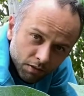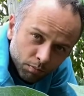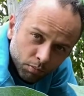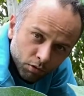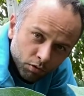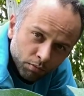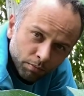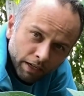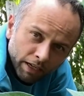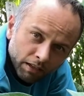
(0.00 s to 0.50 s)

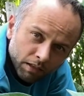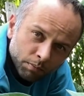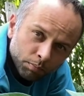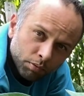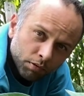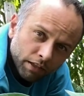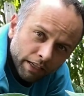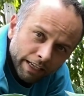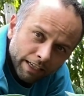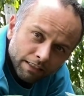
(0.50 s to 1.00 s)
blueberry
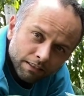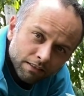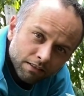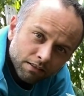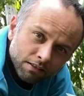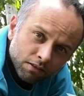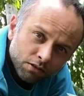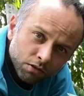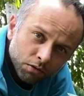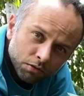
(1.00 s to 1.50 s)
plants
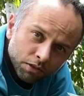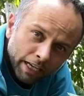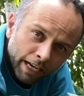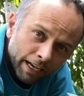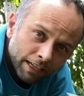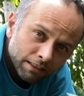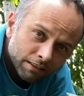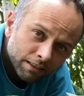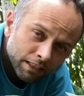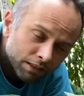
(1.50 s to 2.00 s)
so
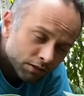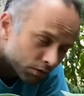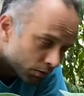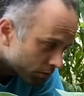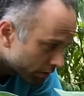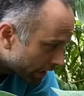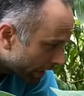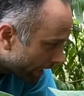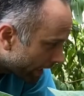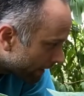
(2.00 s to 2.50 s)
that they
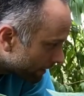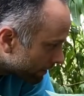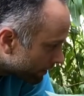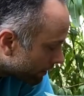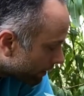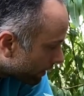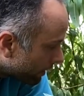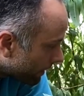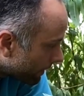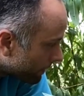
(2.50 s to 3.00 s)
don't get
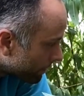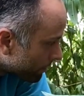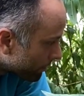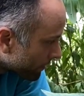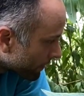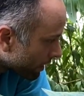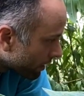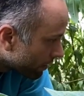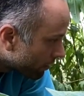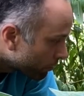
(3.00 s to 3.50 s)

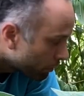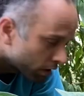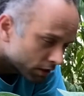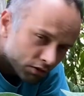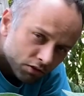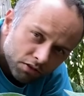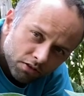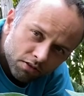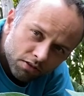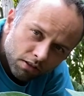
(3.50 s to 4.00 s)
much
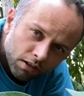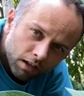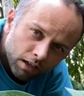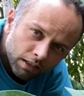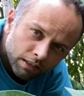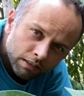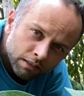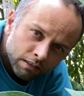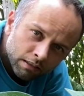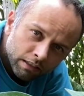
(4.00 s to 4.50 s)

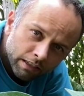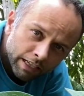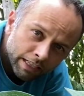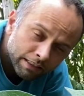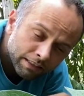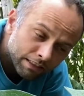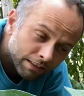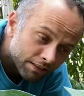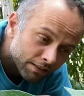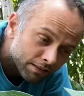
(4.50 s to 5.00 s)
sun
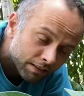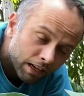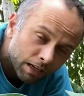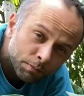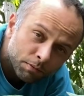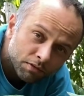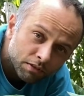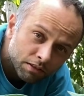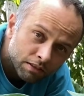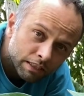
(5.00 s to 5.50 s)
at this
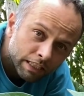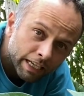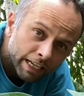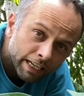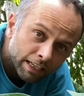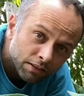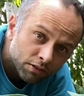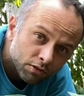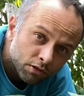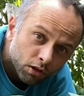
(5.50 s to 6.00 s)
time of the
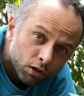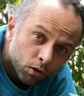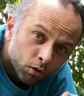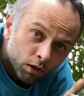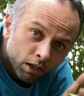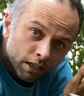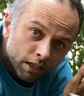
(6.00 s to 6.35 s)
day. So